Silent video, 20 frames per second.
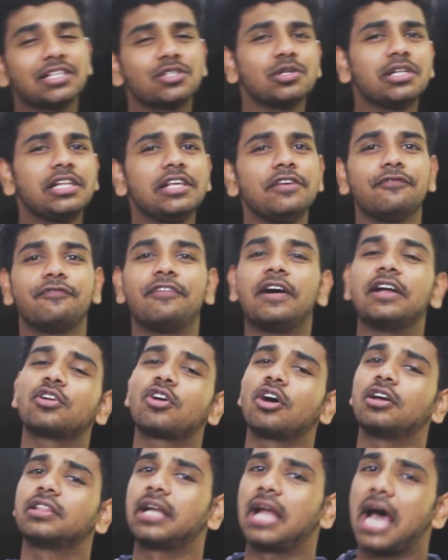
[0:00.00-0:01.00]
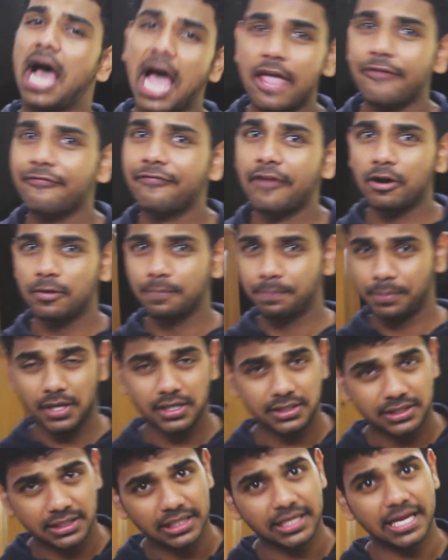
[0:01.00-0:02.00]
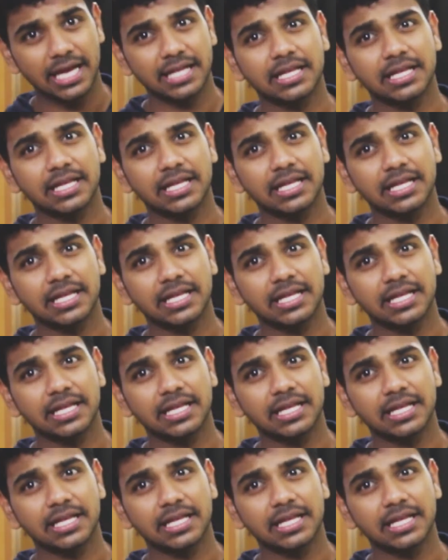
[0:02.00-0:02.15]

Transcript: only one con that I found personally,